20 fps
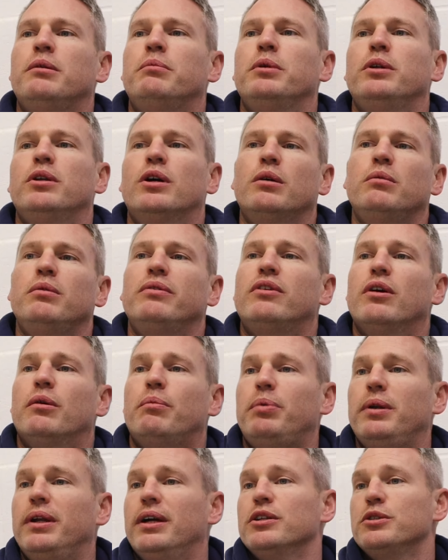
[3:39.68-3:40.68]
But now we've
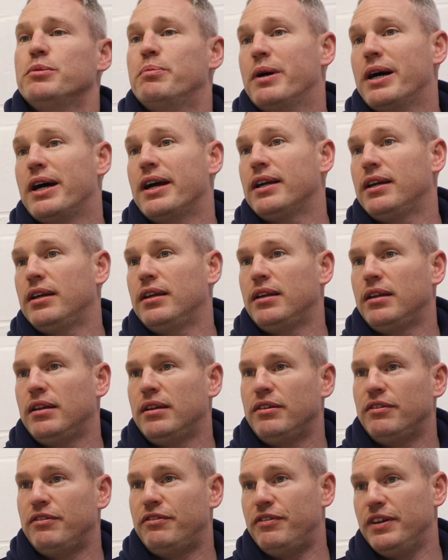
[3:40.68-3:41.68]
got players back,
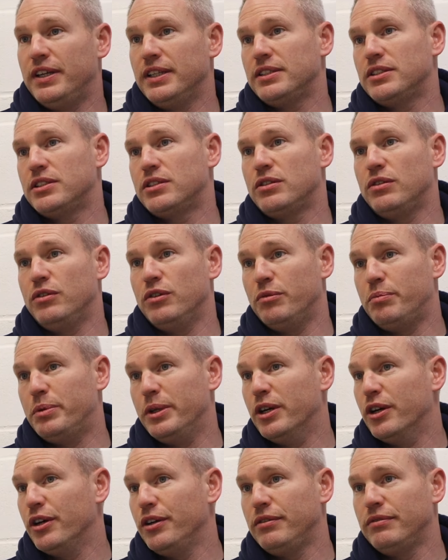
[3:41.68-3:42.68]
fit, who have
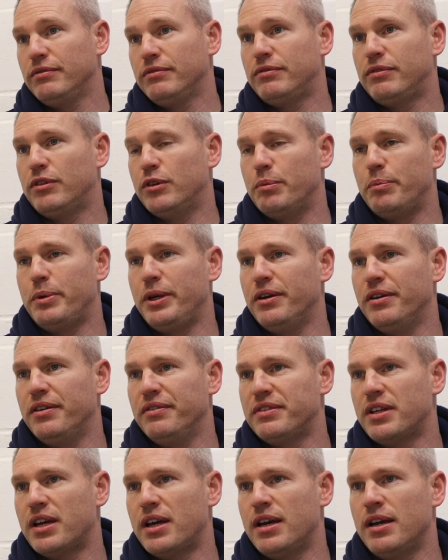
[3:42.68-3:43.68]
been out for a
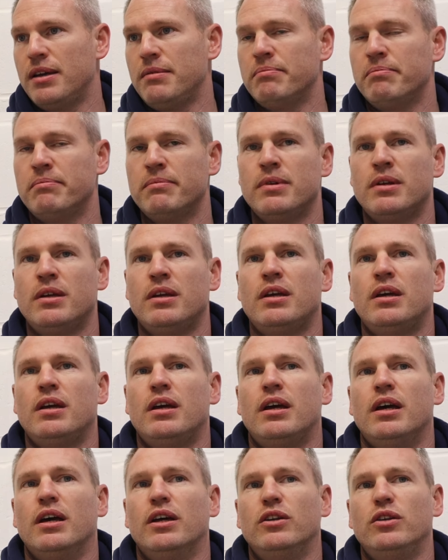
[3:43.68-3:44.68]
period of time
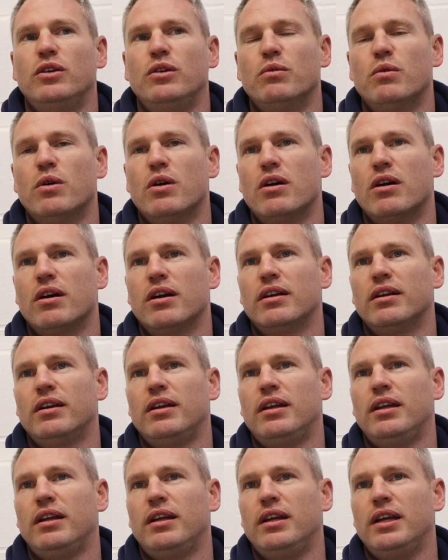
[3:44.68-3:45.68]
and who are
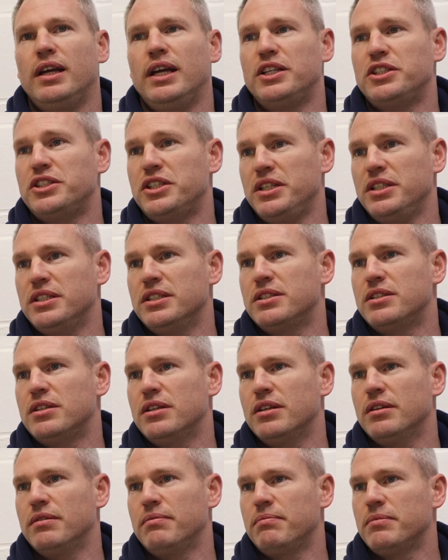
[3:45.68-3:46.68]
itching
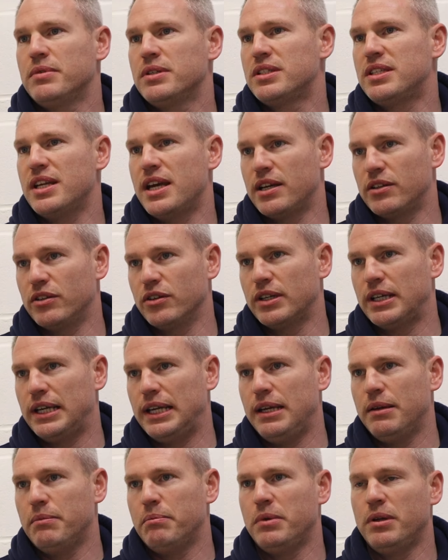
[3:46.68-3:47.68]
to stake their
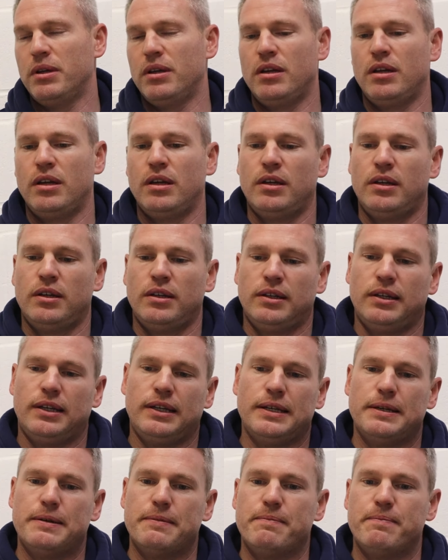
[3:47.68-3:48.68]
claim.
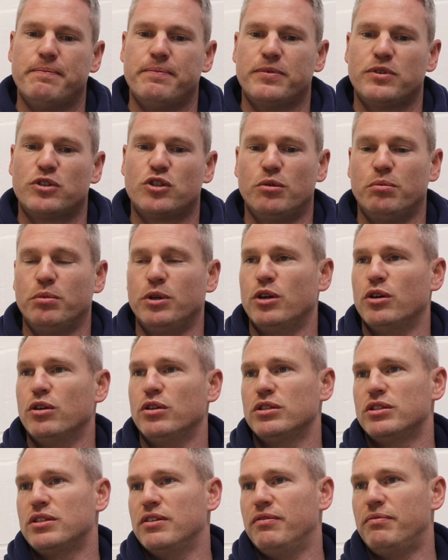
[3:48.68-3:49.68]
Um, some
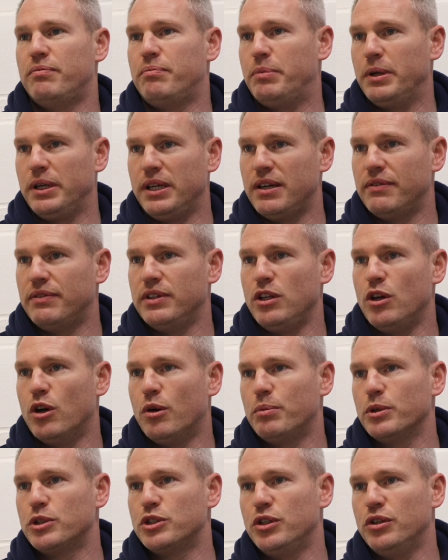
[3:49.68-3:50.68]
girls have been given the
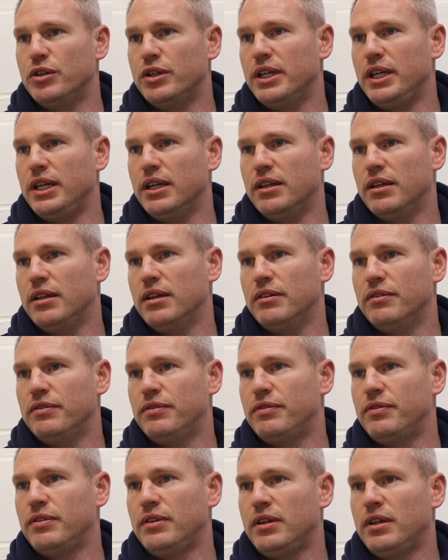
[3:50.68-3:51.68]
opportunity and
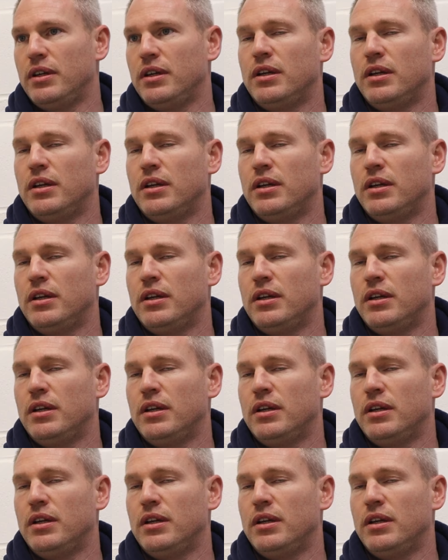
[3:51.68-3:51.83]
have